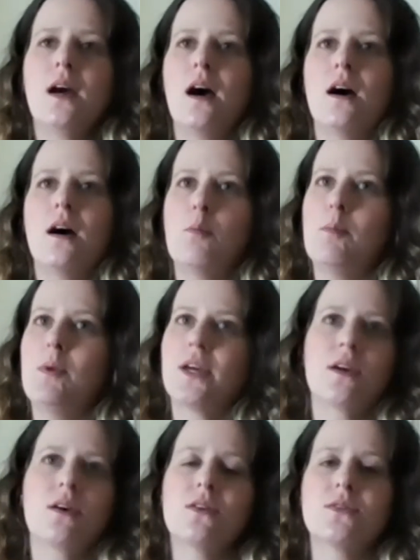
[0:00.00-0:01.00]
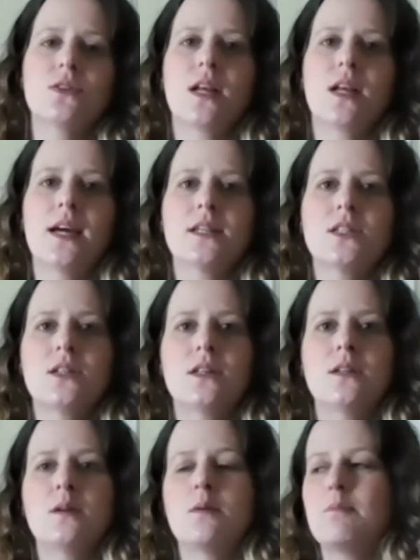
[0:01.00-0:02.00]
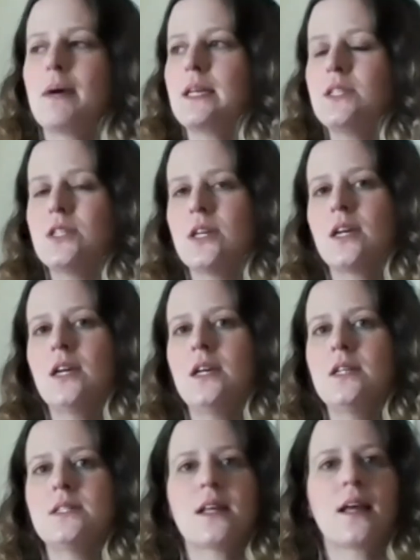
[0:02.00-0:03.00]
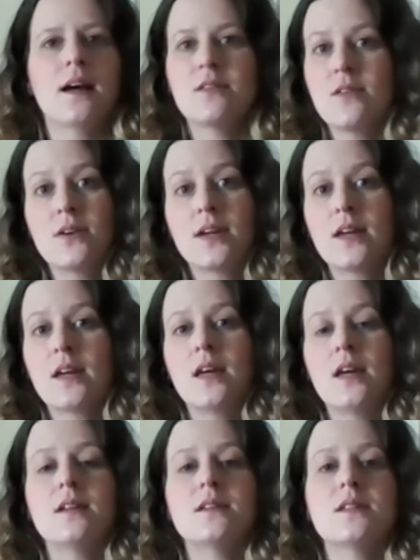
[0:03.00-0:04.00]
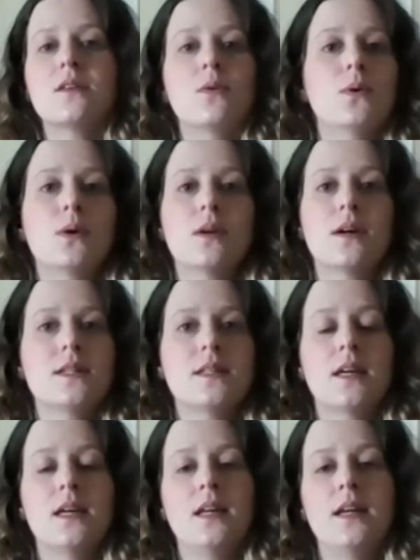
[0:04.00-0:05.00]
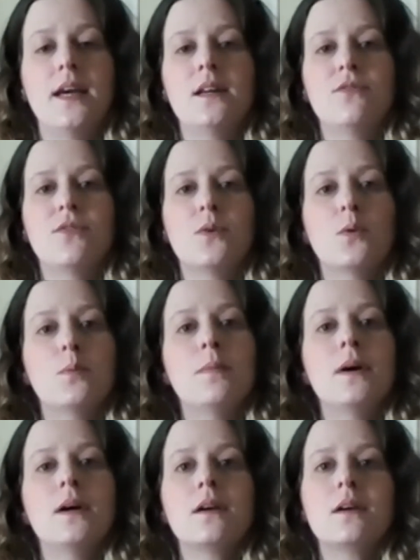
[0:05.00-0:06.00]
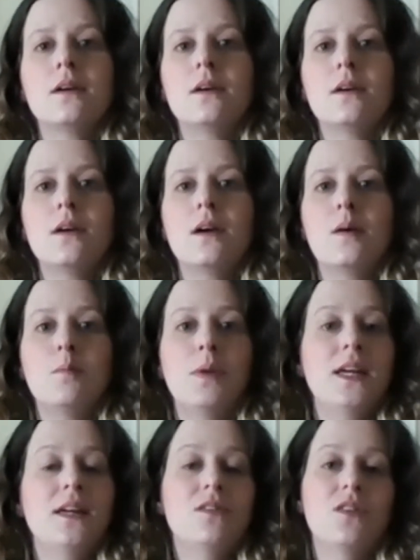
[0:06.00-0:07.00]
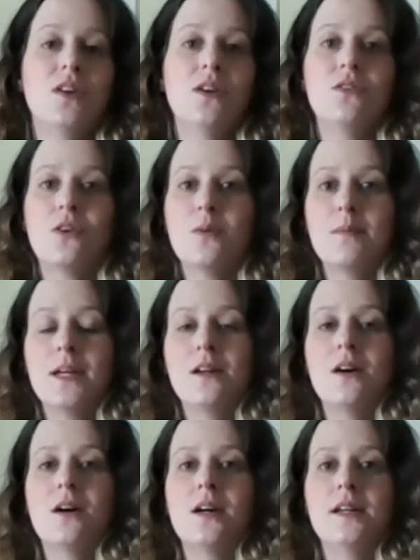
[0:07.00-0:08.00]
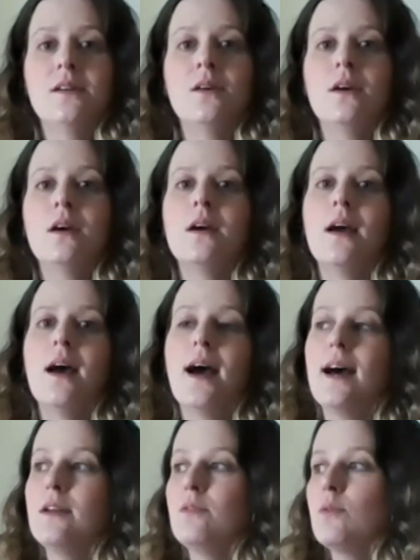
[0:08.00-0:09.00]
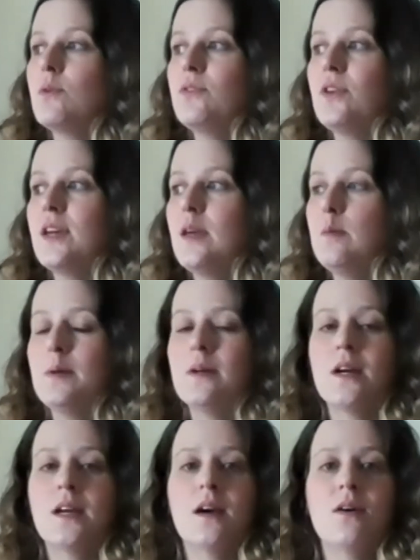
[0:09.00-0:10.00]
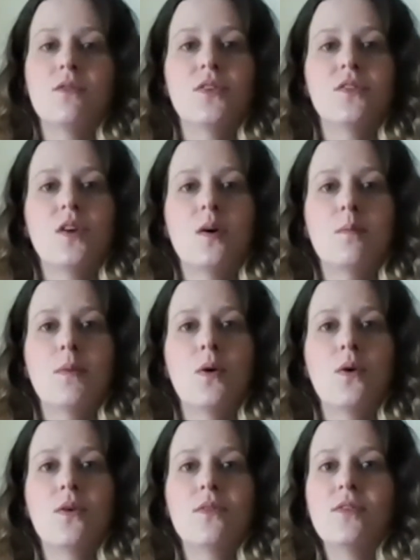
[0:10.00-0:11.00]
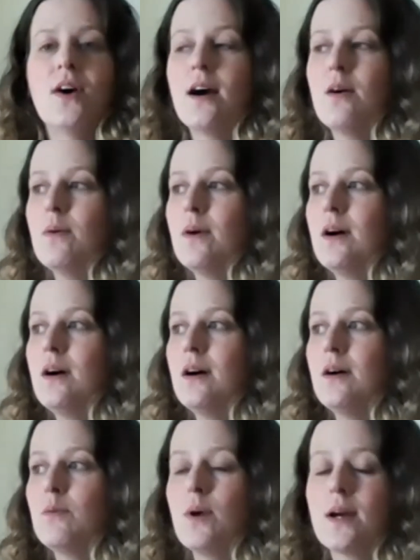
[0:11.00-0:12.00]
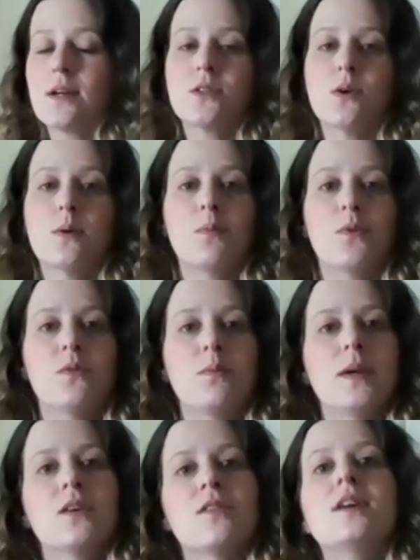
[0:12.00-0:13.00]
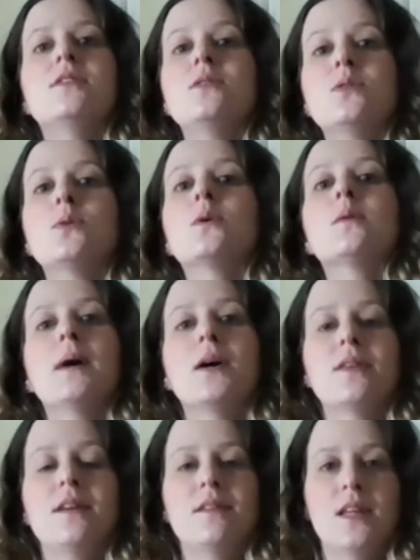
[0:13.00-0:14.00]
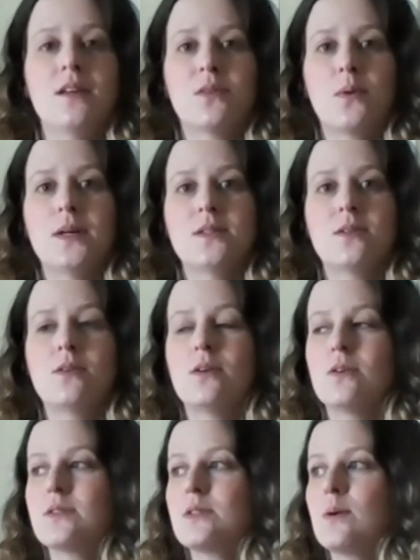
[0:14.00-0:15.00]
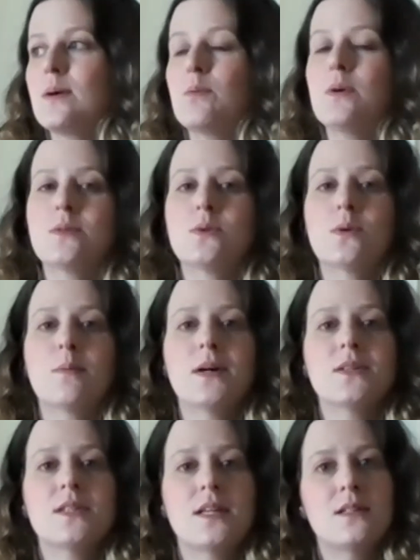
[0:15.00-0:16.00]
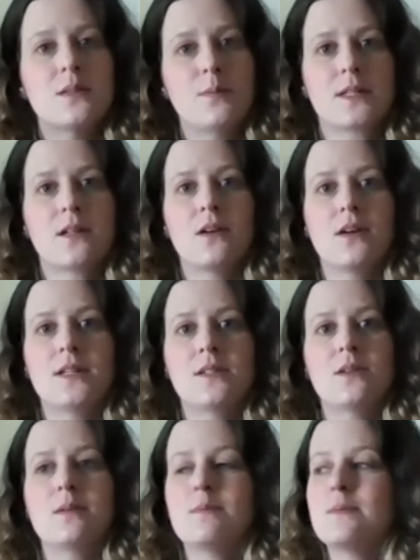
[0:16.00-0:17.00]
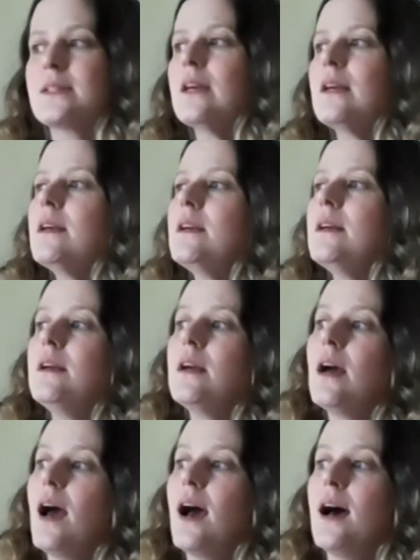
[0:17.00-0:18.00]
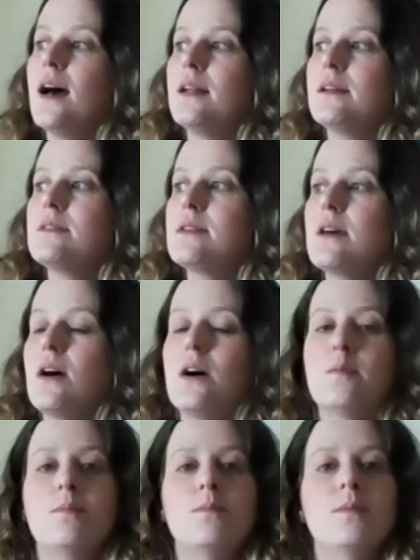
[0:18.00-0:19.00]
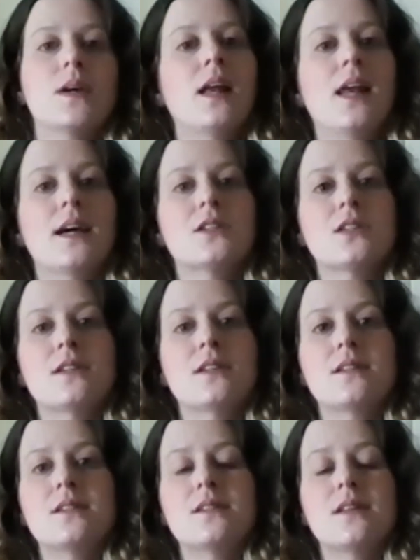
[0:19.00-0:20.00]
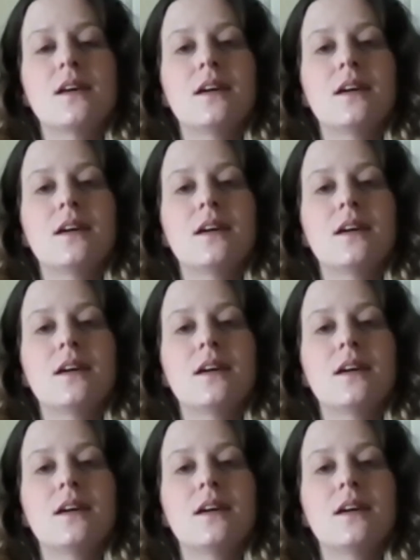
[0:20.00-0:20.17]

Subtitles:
looking after your collection, managing it, cataloguing it, organising it in any form, please do drop me a line. And also keep an eye out for some of our workshops, because I do talk about these things quite a lot. So I will talk about sentimental items and collections.